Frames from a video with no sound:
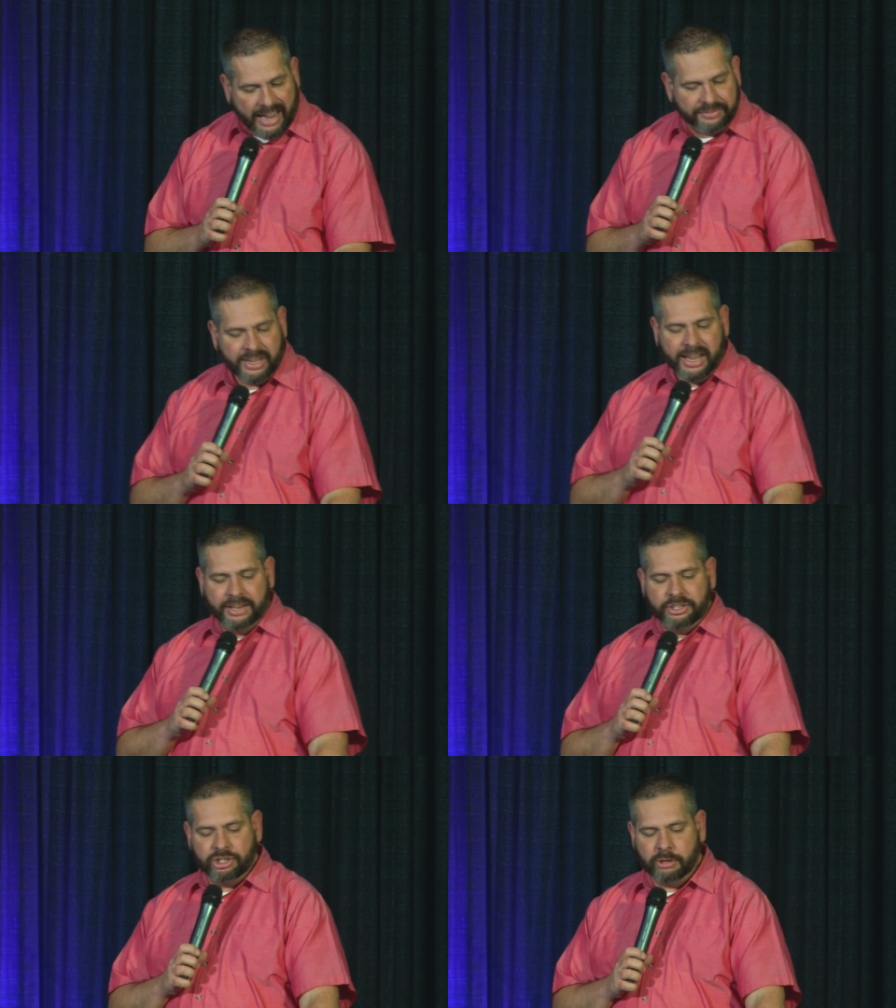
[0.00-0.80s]
life
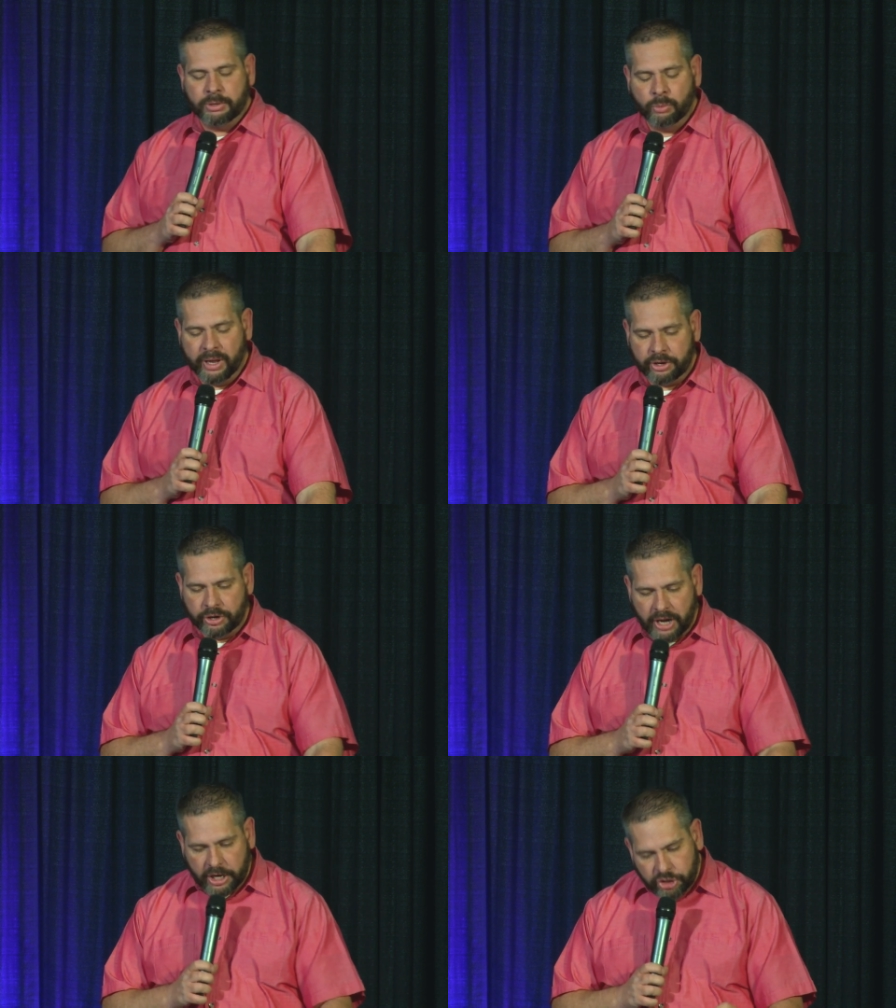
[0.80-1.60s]
and determine
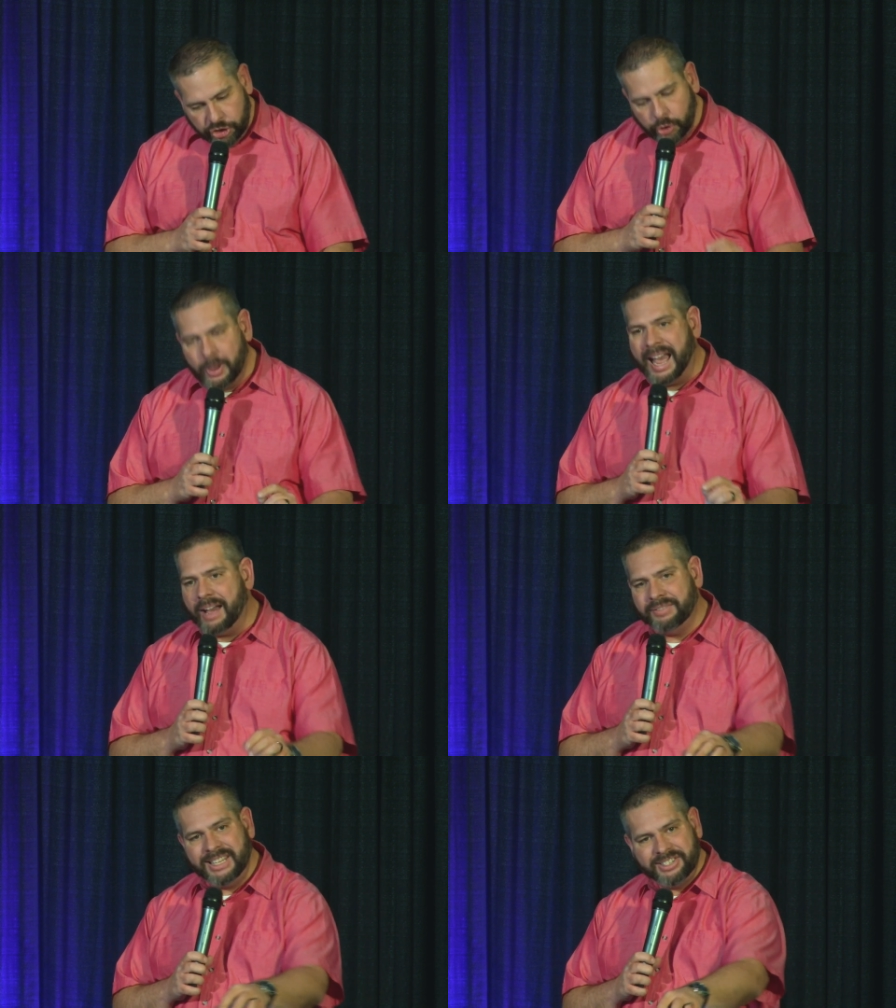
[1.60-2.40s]
whether or not you
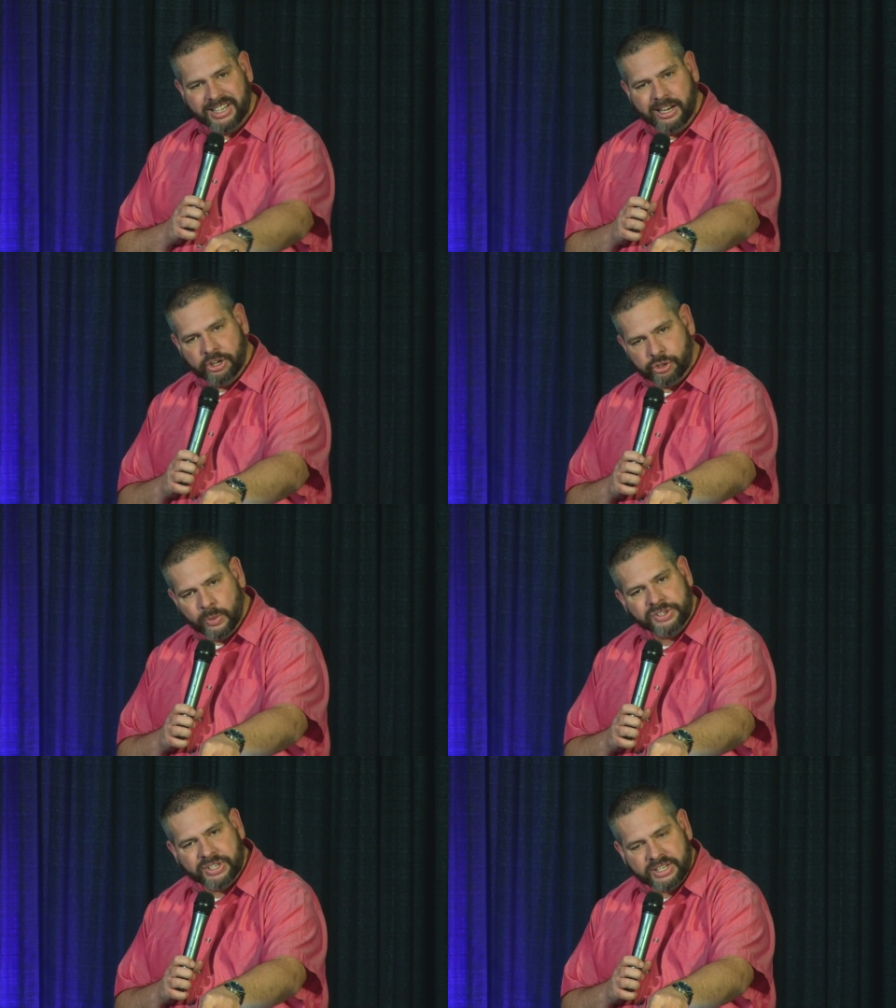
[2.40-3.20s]
have these
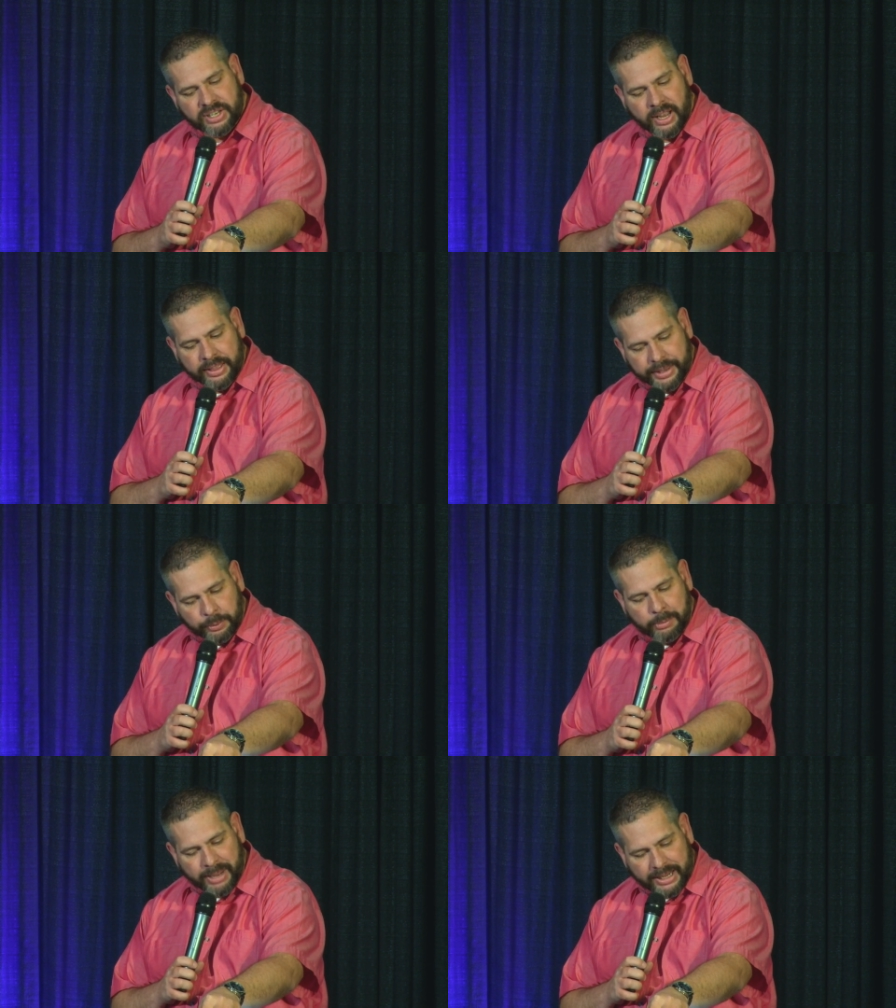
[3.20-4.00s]
characteristics
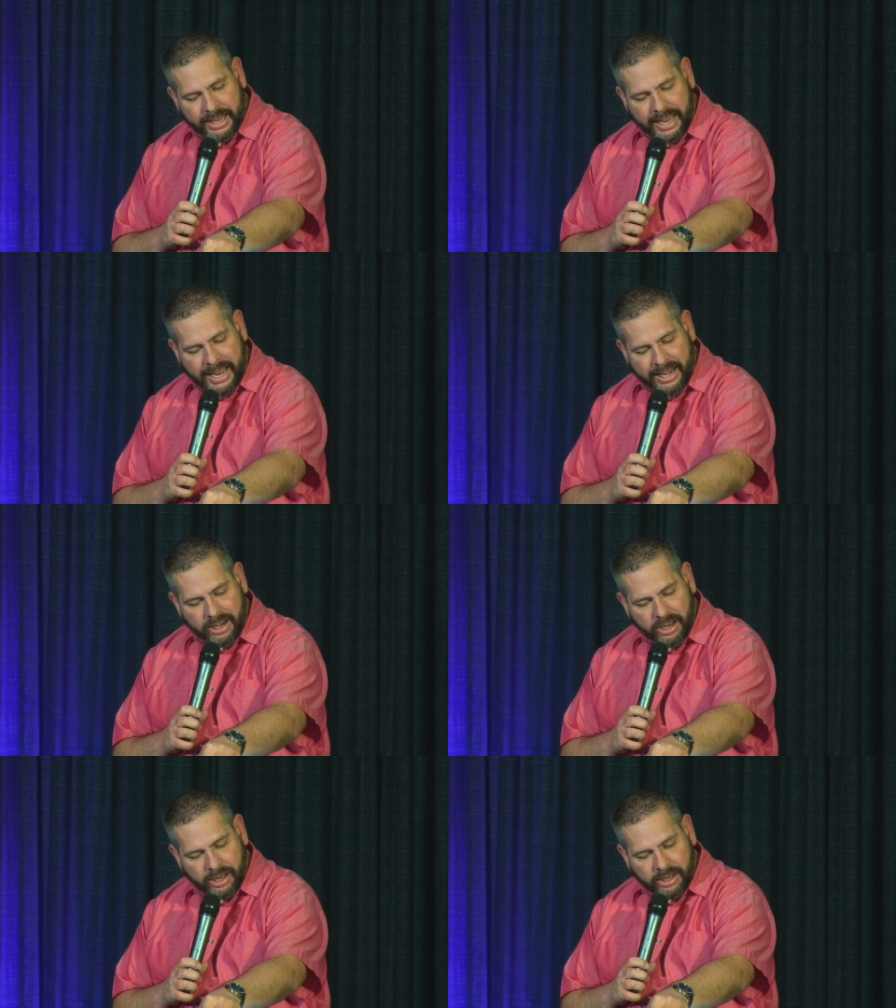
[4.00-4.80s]
that Rebecca
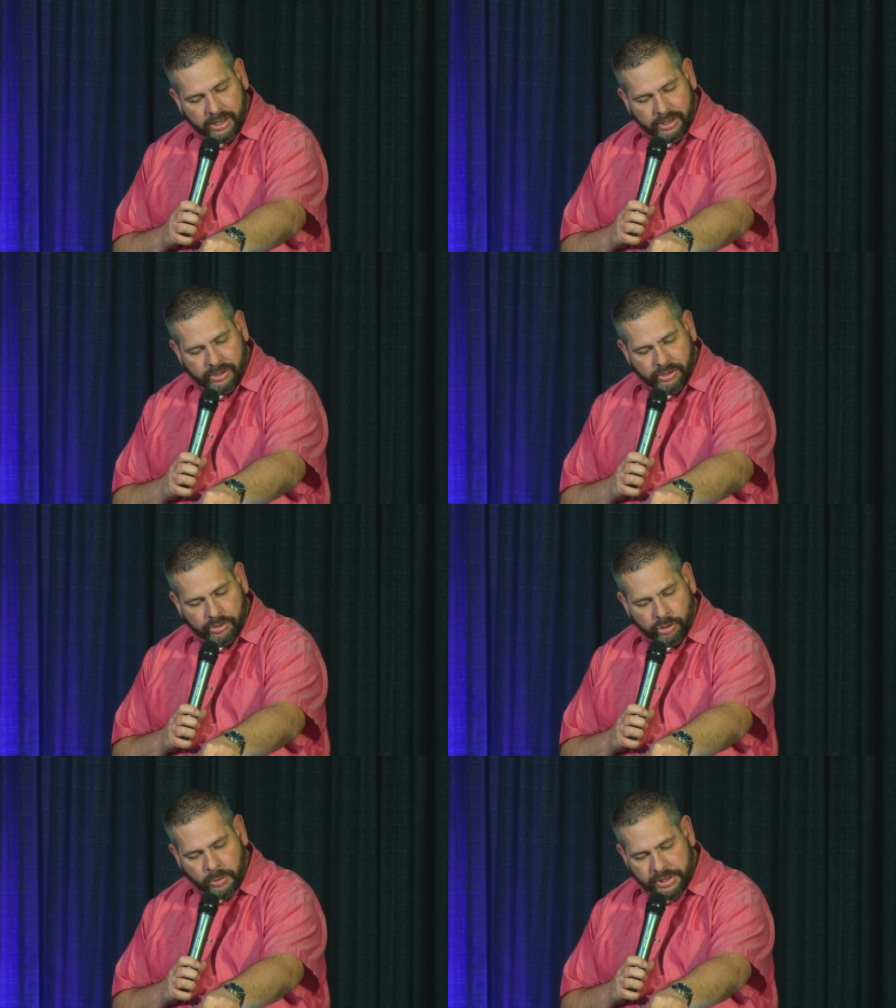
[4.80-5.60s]
had,
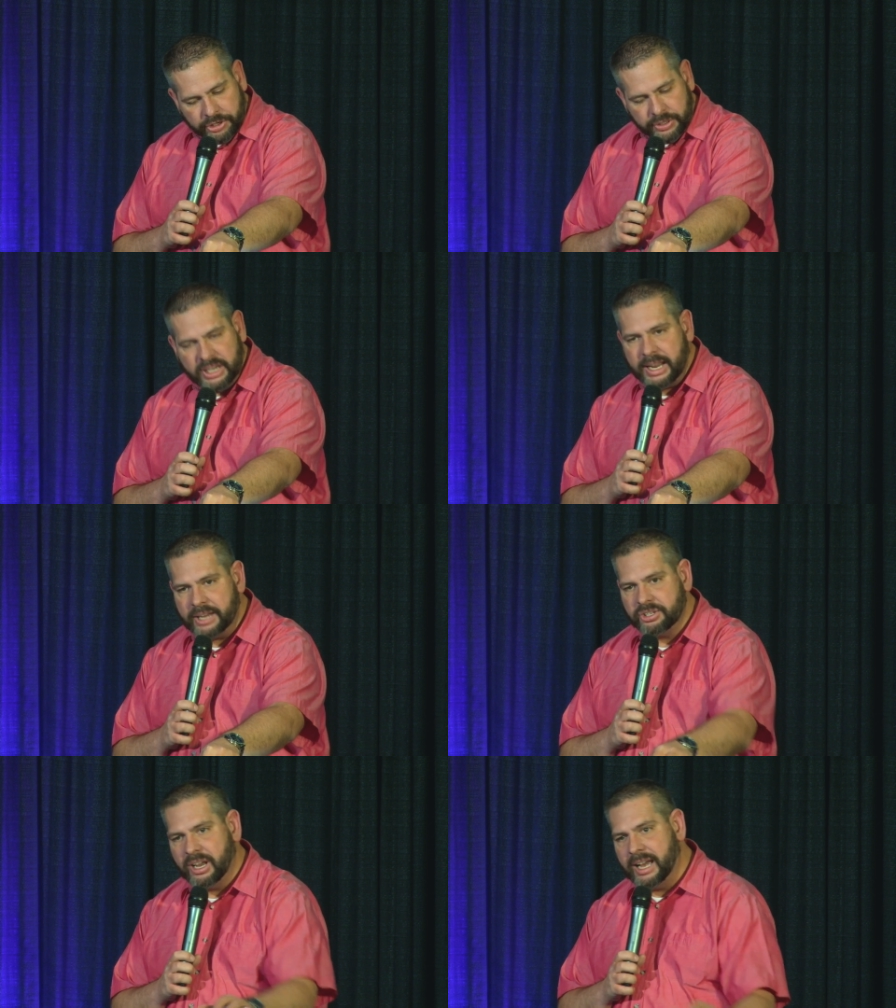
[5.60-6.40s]
or whether you need to
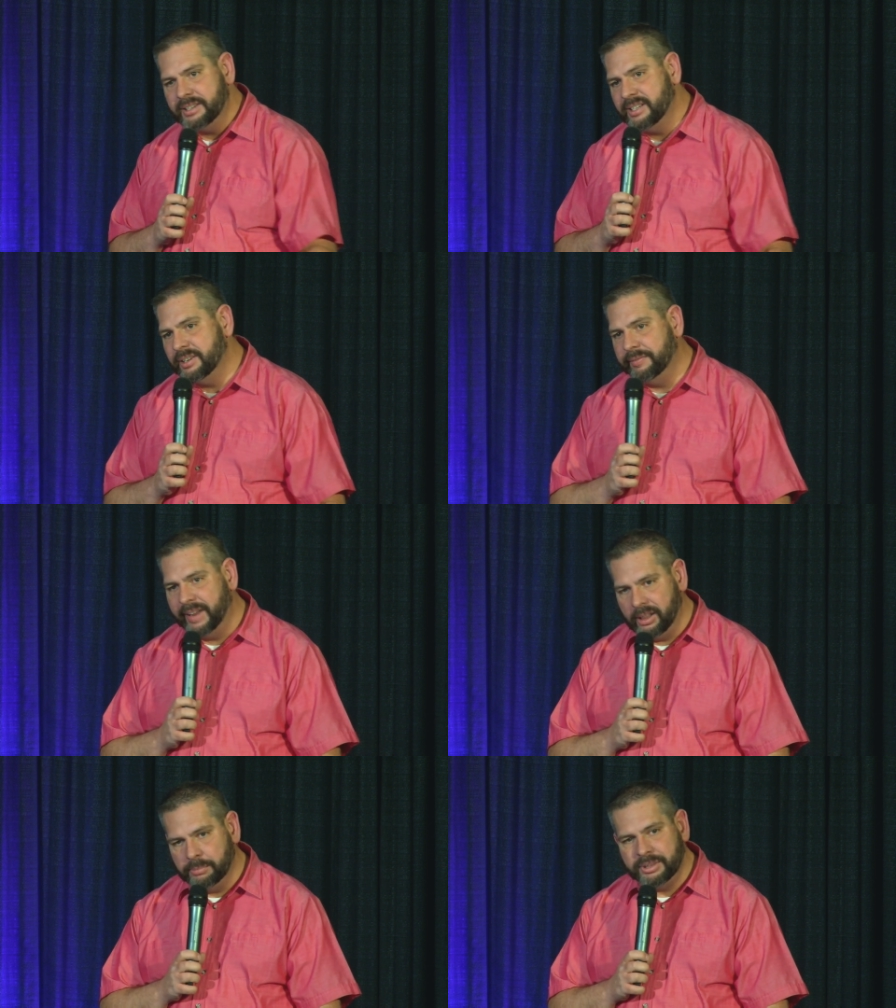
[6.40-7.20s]
ask God to
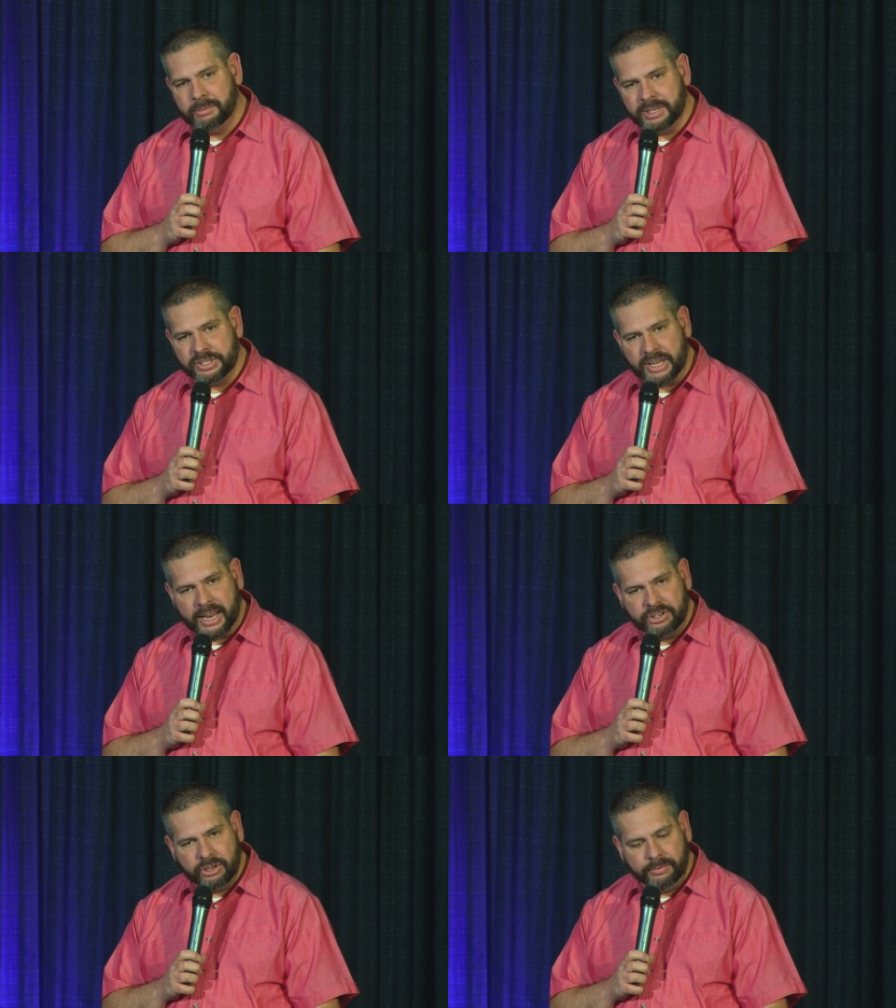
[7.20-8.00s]
develop them
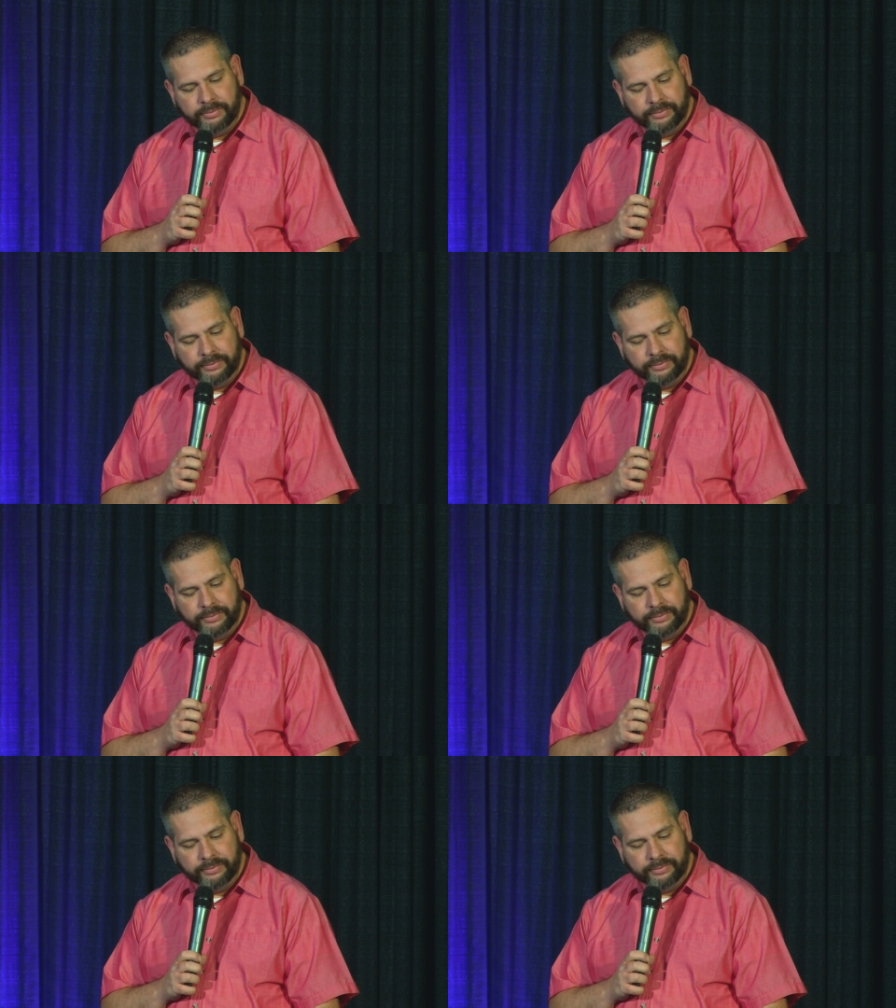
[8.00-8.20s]
inside you.